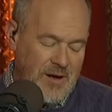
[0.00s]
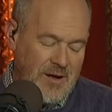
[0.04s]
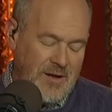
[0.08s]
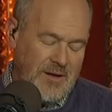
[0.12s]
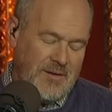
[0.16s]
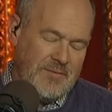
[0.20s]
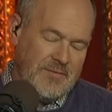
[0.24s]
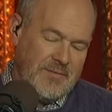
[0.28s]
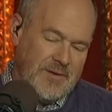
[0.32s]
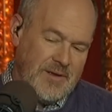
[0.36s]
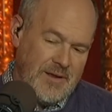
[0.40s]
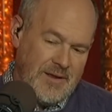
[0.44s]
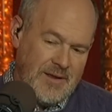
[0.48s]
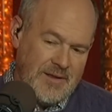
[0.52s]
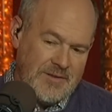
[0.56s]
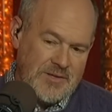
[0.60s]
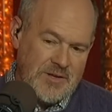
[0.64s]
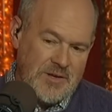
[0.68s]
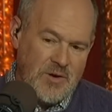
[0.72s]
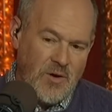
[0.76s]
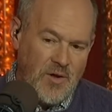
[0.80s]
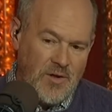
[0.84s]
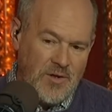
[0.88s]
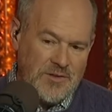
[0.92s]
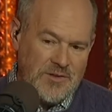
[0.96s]
uh,
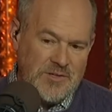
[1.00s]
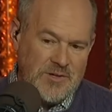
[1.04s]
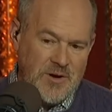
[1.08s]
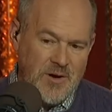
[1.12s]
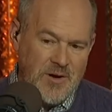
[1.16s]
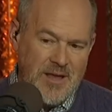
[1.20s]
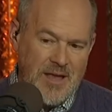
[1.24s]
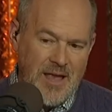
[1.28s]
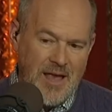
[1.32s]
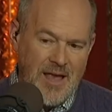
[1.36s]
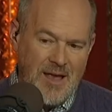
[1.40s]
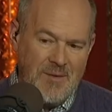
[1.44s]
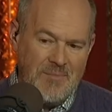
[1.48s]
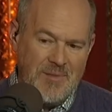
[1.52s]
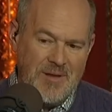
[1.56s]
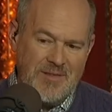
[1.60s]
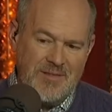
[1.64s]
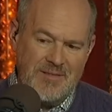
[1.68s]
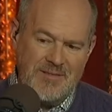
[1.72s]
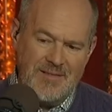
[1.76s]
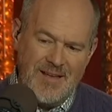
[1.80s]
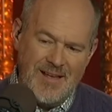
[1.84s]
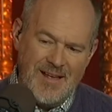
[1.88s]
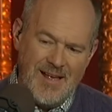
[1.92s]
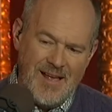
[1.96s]
it's an all star game,
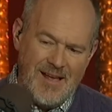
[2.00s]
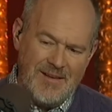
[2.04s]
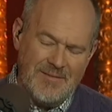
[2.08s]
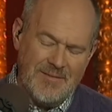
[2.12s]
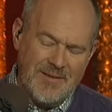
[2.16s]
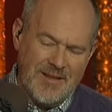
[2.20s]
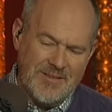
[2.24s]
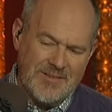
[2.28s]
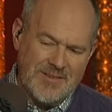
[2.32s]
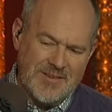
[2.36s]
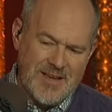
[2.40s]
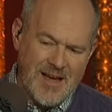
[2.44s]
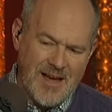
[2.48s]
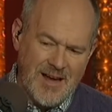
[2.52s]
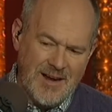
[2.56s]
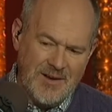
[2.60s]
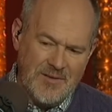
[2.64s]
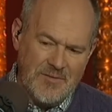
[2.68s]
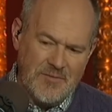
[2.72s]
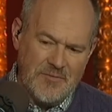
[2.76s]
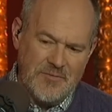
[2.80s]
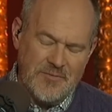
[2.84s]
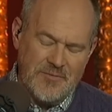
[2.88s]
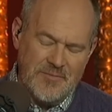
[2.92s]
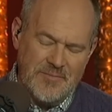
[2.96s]
and it's
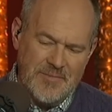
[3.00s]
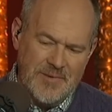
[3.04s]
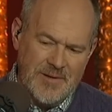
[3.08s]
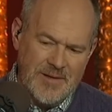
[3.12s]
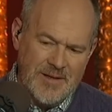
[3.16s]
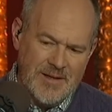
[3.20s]
kind of